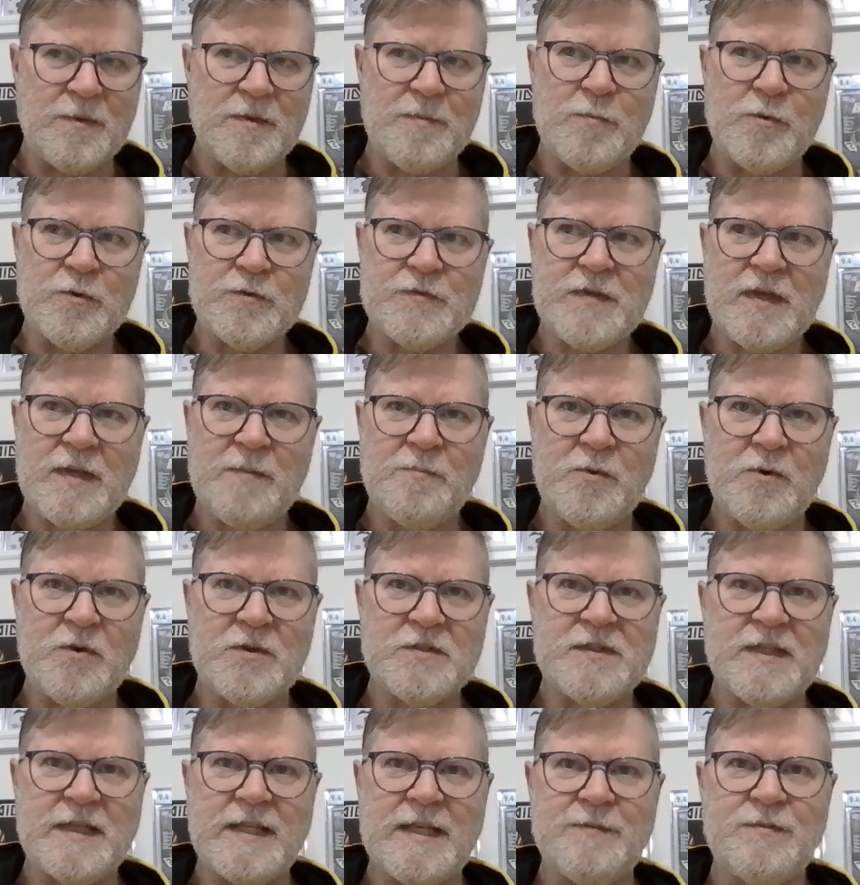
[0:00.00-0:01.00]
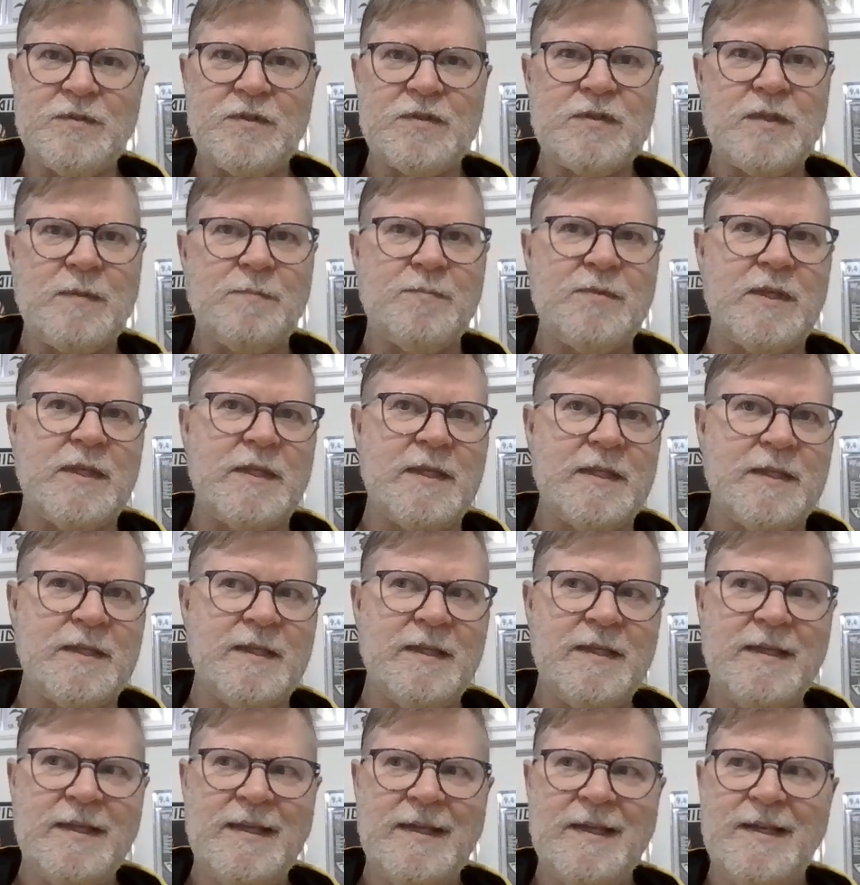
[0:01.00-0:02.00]
birthday books, it gives you
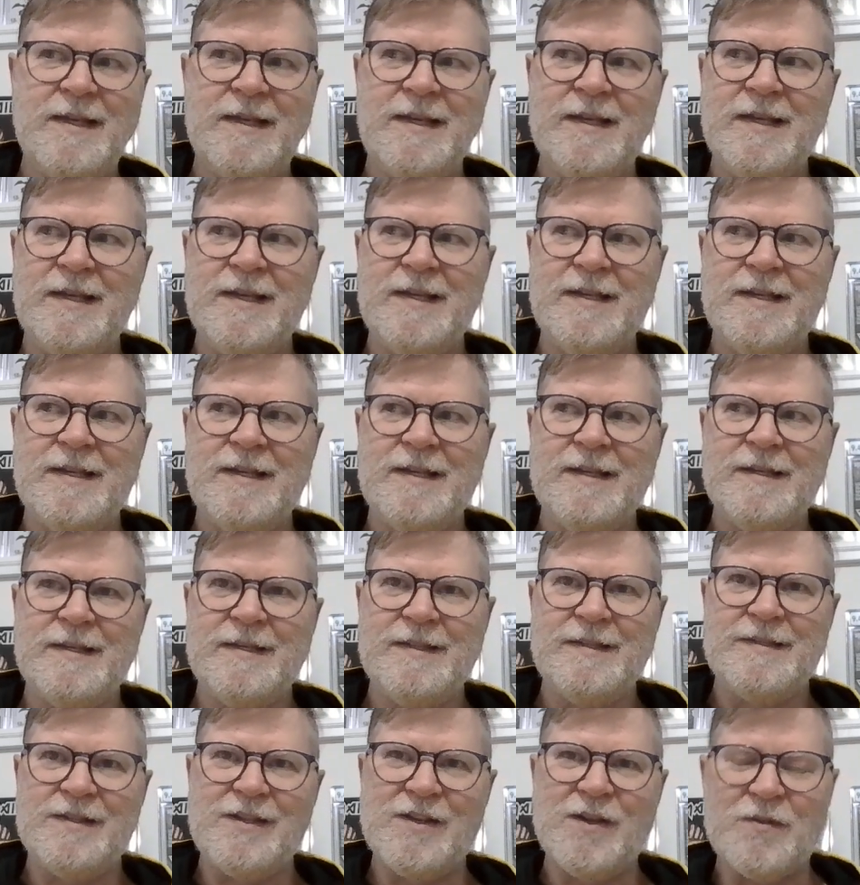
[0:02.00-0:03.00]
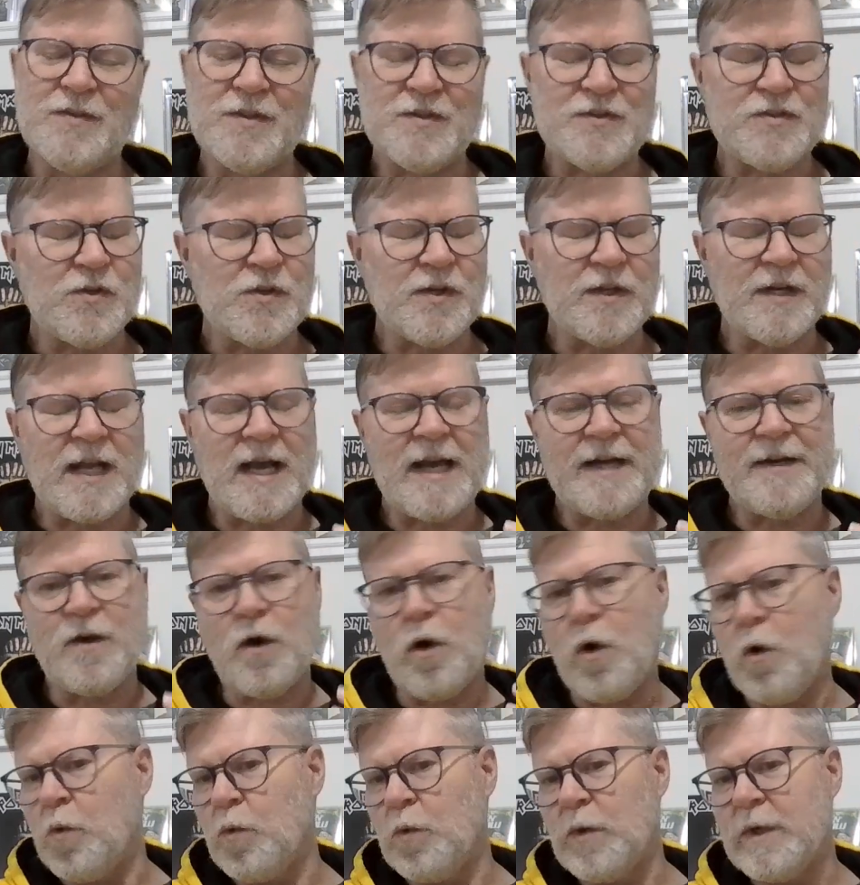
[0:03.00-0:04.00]
something that you can kind of
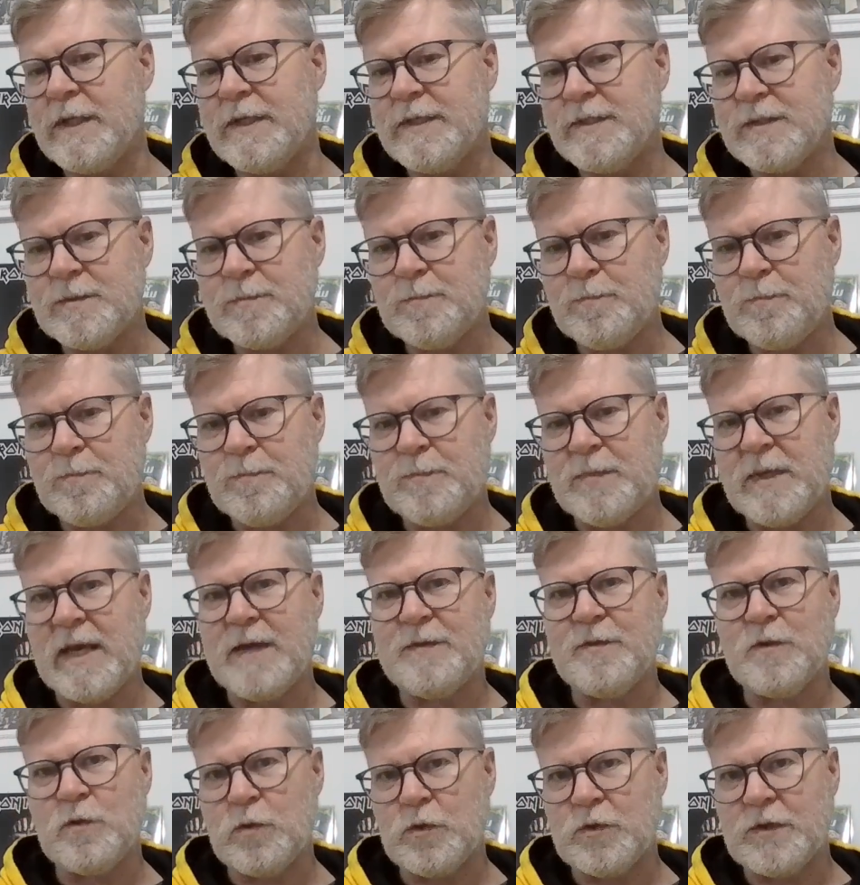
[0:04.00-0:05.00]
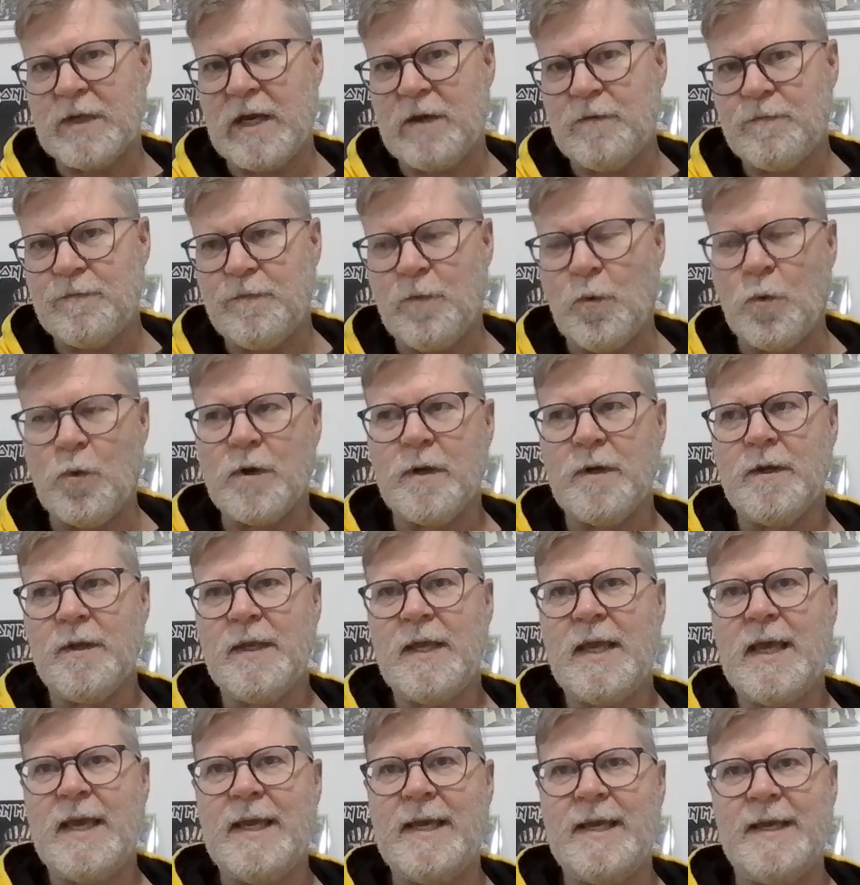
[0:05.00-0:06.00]
always be on the lookout for,
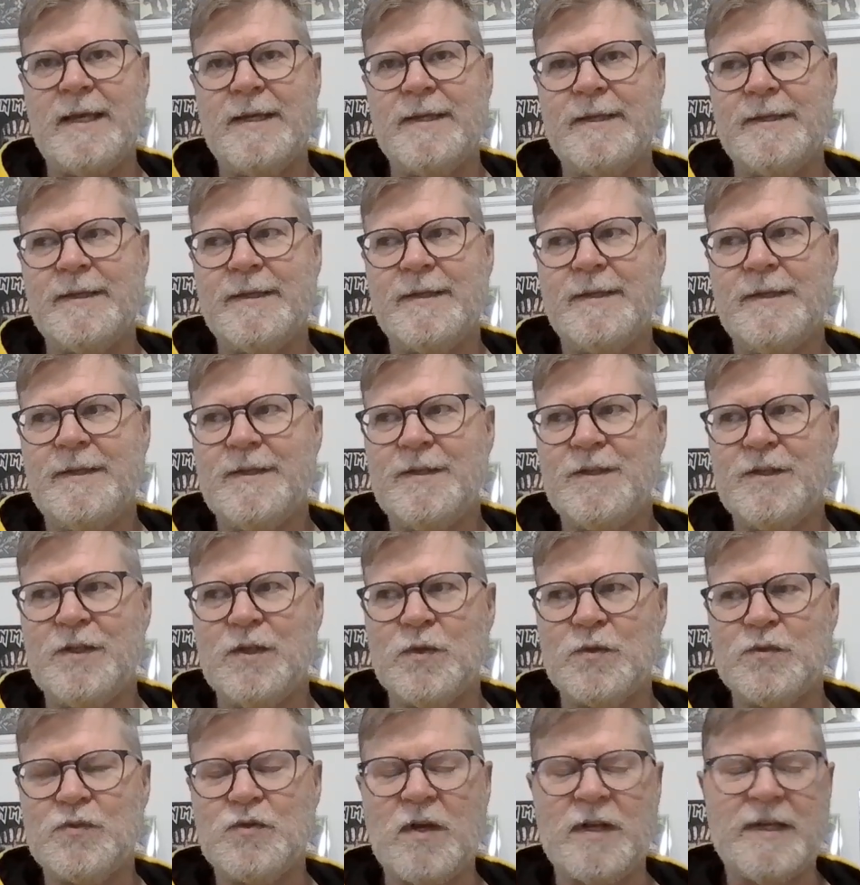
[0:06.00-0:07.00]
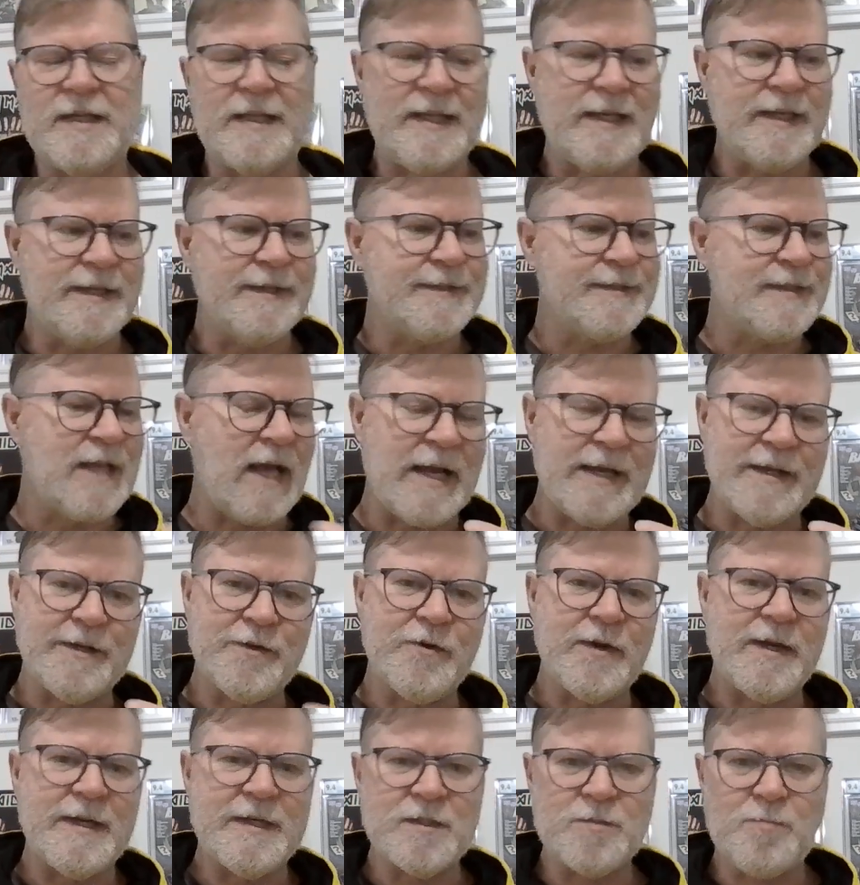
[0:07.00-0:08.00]
and trying to get as high a
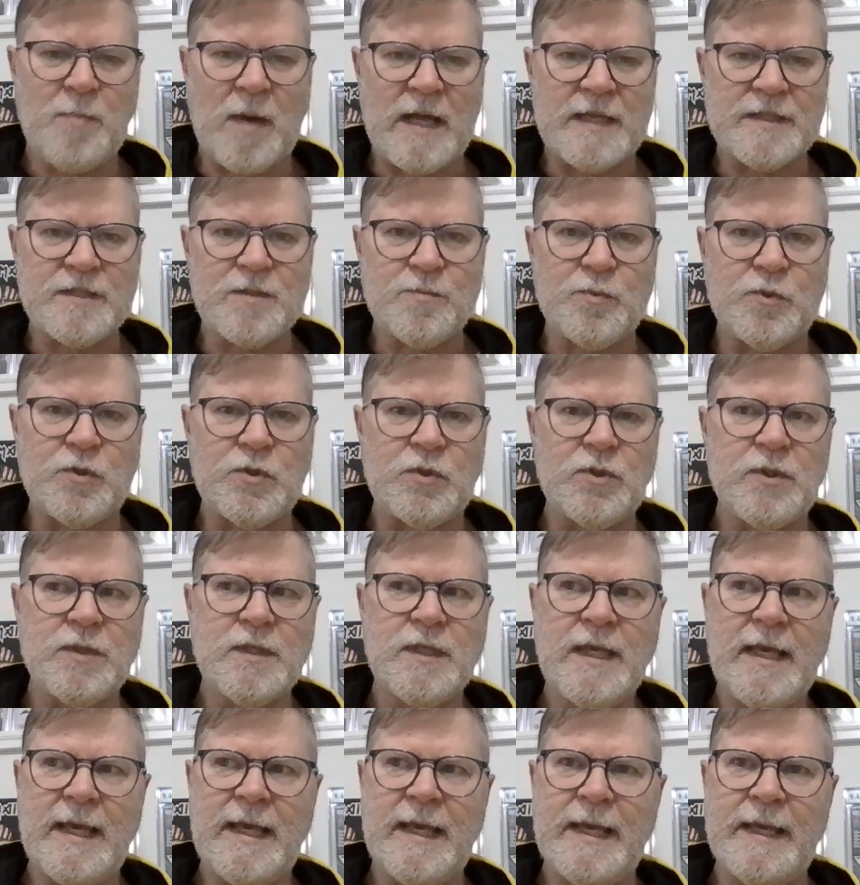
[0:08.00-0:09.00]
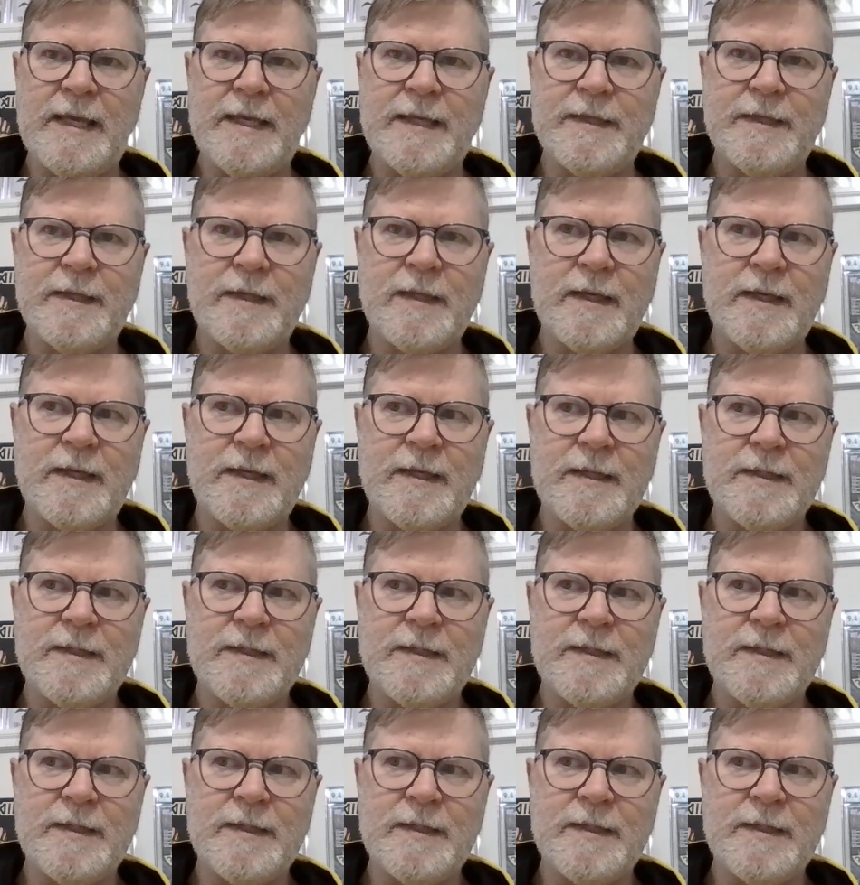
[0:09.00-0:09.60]
grade as possible. And